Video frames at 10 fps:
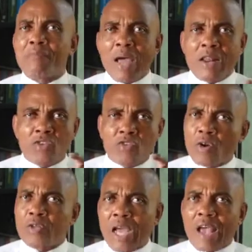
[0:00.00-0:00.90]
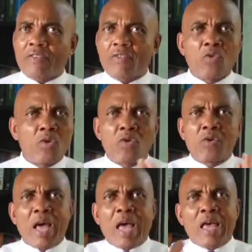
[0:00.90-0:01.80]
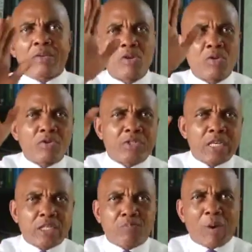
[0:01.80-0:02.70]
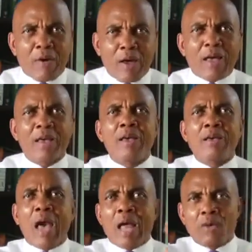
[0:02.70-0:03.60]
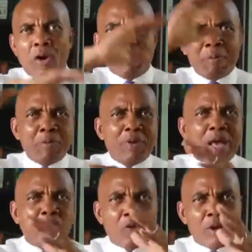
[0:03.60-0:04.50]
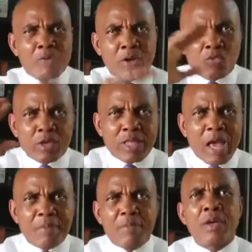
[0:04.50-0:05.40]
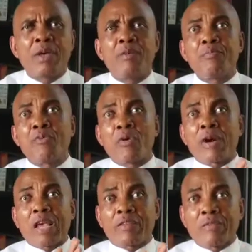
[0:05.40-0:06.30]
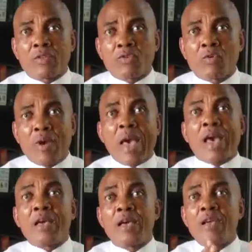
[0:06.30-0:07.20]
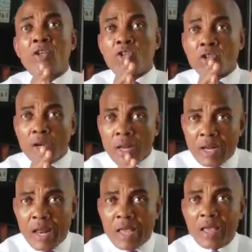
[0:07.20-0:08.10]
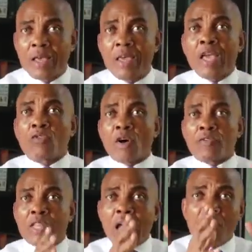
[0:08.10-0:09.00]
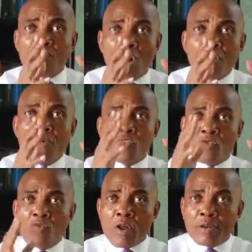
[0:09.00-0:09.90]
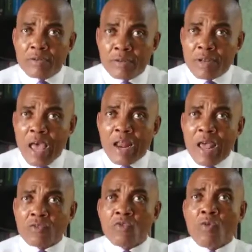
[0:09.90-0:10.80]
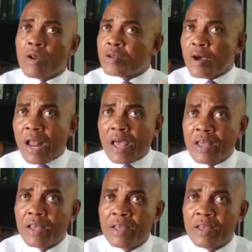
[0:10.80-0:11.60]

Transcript: by the soldiers who seized power and all the people that collaborated with them, progressively to where suddenly it was now almost 1 Naira to $1,